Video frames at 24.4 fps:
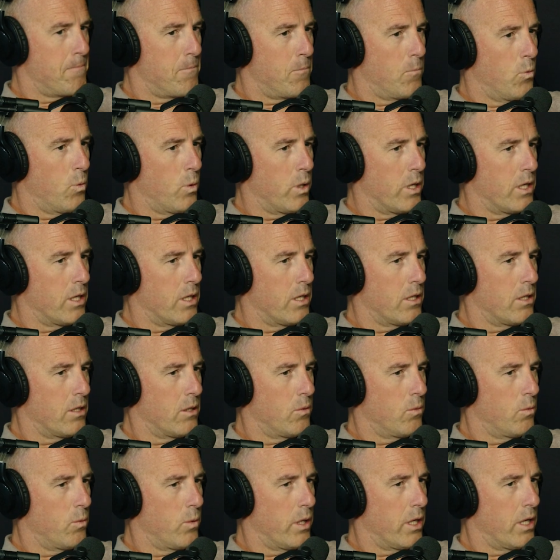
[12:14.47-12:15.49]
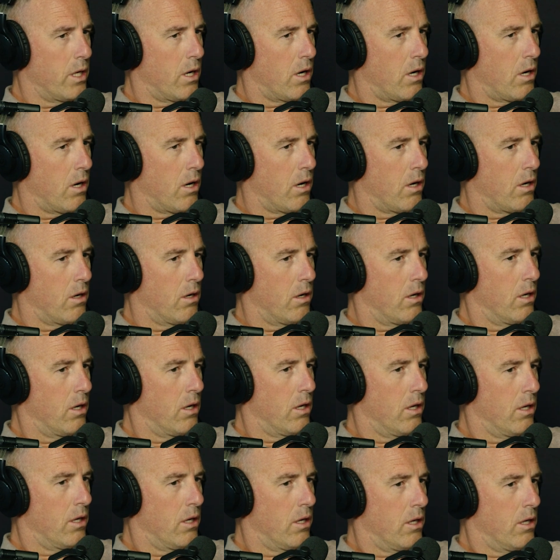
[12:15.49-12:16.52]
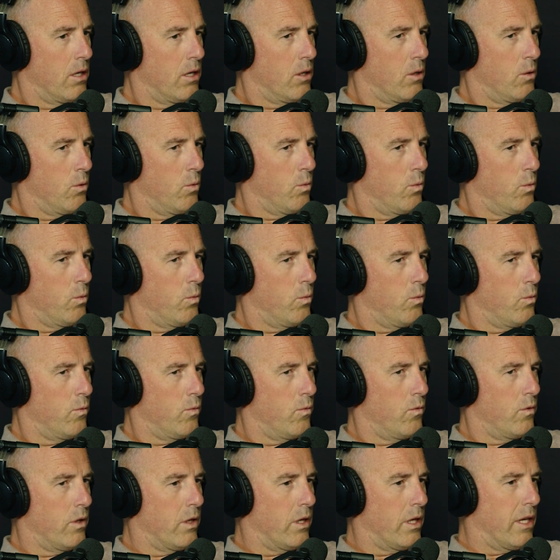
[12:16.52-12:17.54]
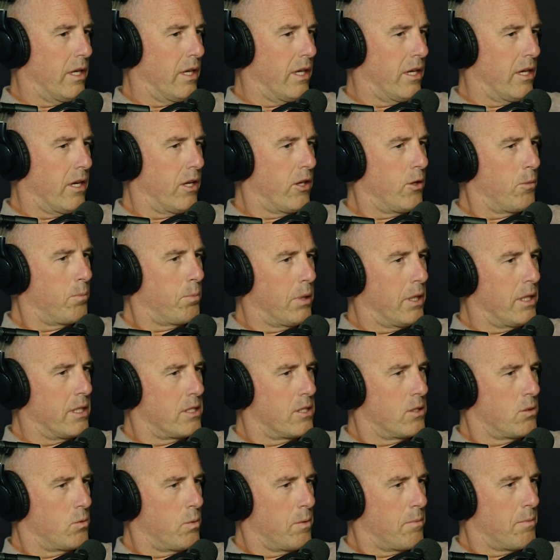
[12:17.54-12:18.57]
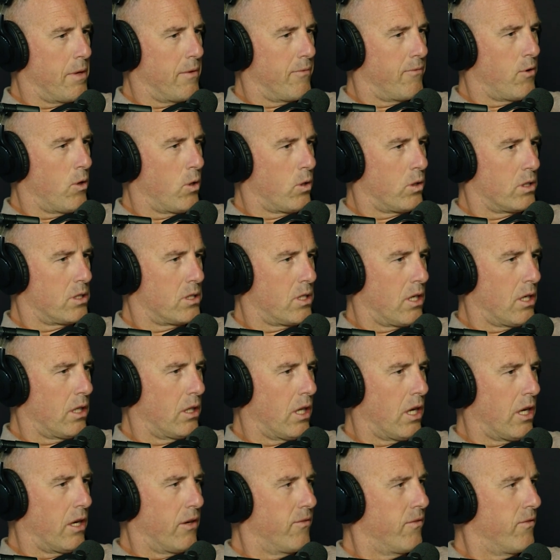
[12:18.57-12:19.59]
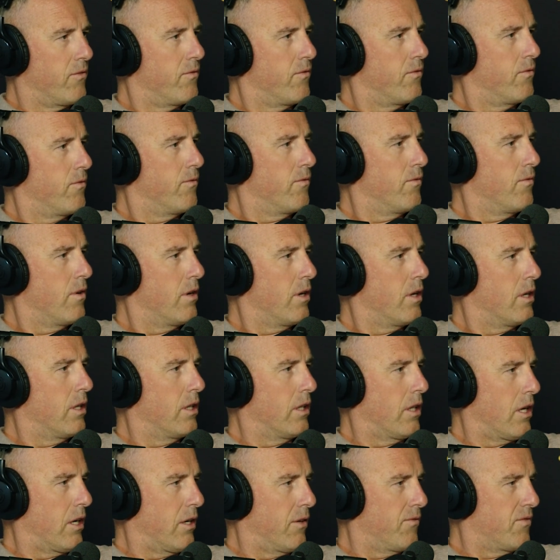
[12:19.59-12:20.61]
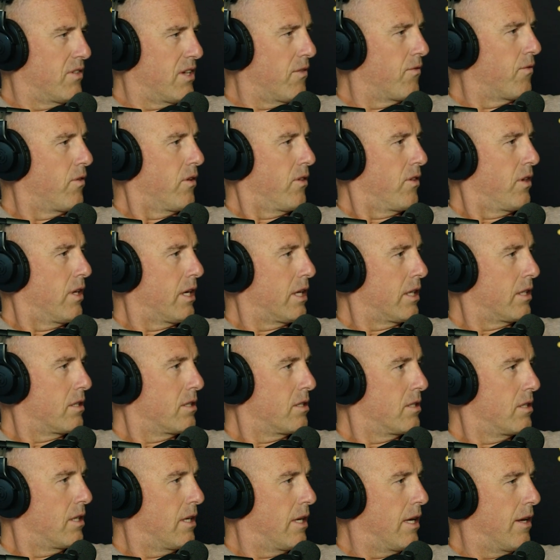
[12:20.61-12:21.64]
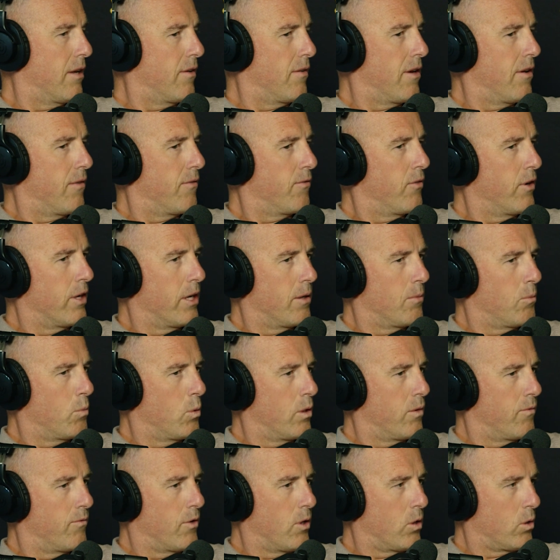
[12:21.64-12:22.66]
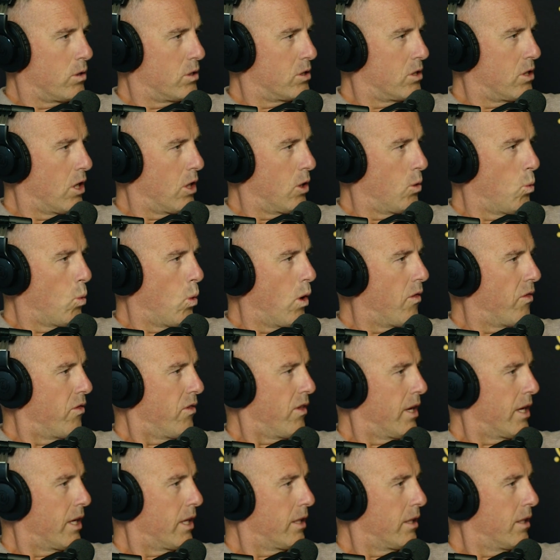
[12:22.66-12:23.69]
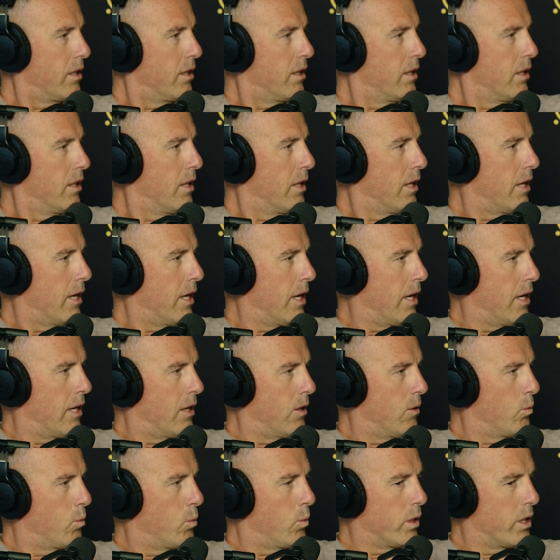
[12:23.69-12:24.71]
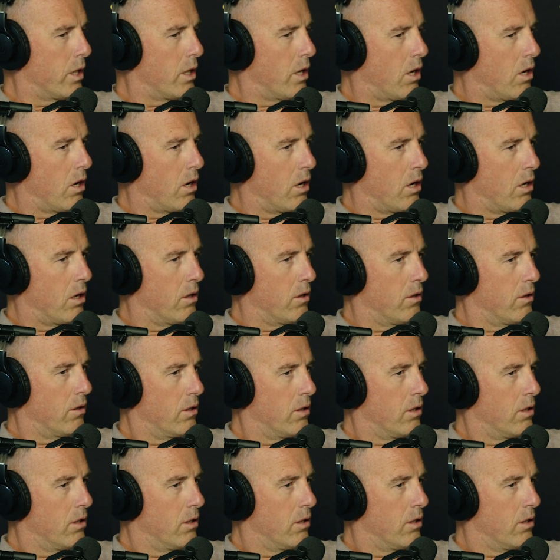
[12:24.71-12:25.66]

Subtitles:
We are at other places we've been focused on a lot of different things. At Freedom, we're focused on one thing, and we are